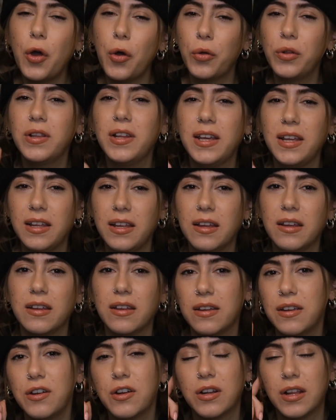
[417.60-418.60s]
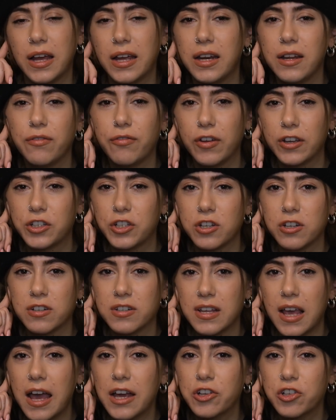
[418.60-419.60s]
only your lighting
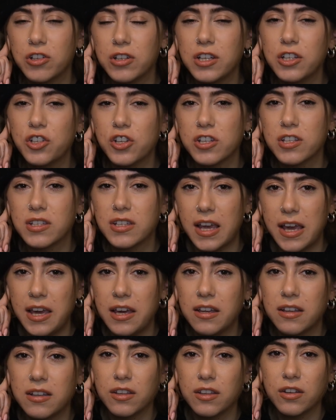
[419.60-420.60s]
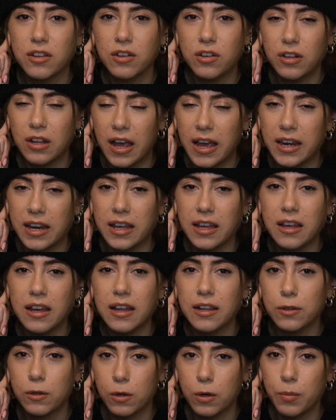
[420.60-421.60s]
fixtures, actually just take your lighting
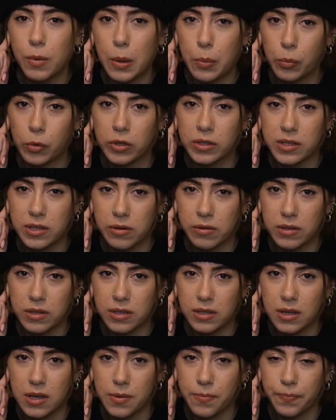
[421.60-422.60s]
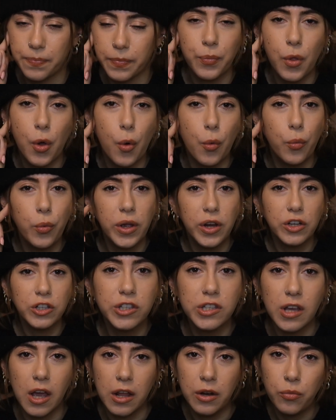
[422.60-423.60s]
a little bit more seriously. We're
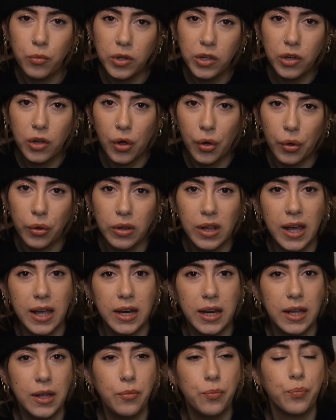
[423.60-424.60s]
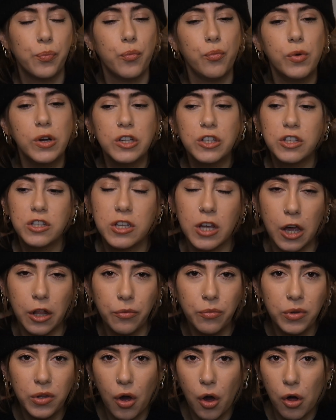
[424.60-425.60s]
done with the co-lighting, we're
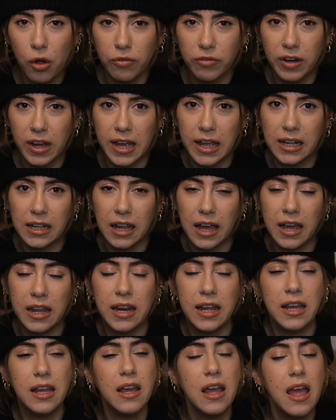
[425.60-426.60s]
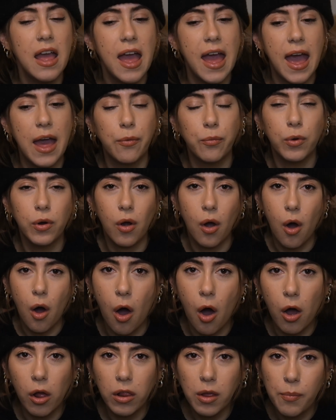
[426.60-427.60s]
done with the overhead lighting, and we're
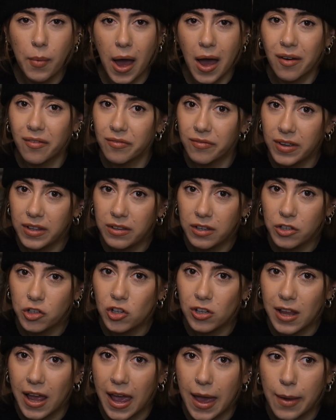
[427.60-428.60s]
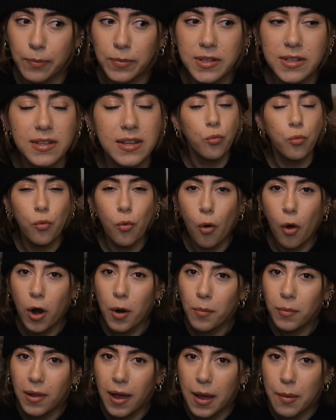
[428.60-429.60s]
all about vintage lamps,
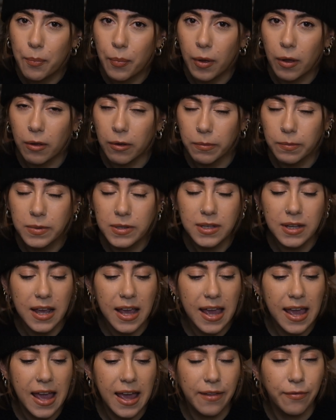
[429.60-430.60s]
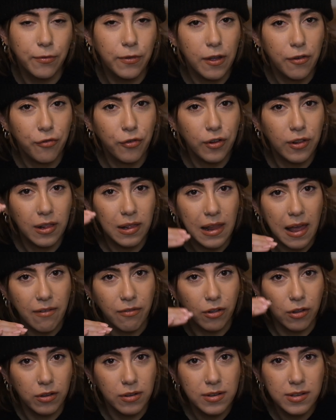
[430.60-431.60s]
warm light bulbs, and different
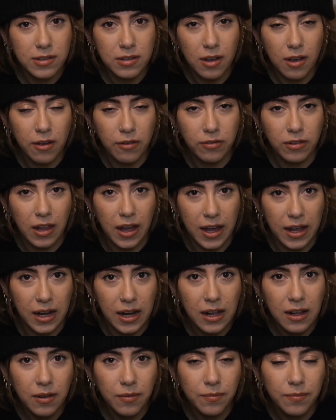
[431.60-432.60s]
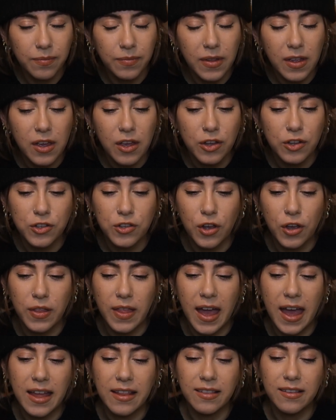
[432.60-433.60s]
levels of lighting so
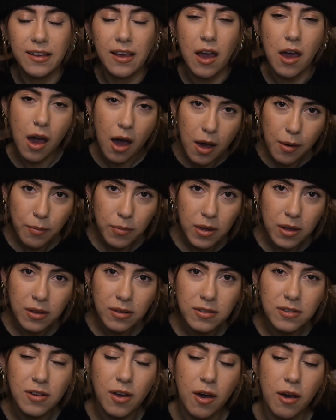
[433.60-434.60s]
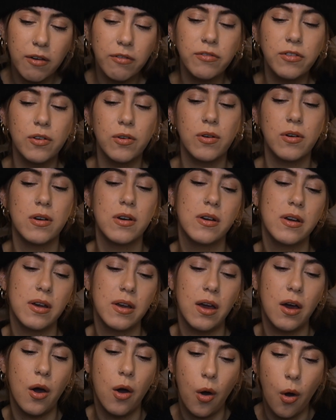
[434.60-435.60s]
that the ambience of your
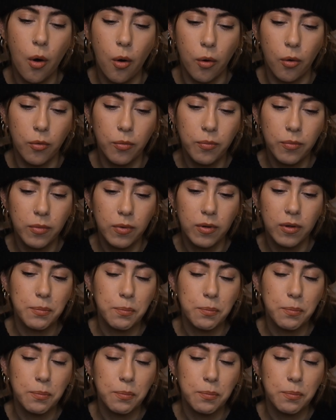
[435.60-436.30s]
home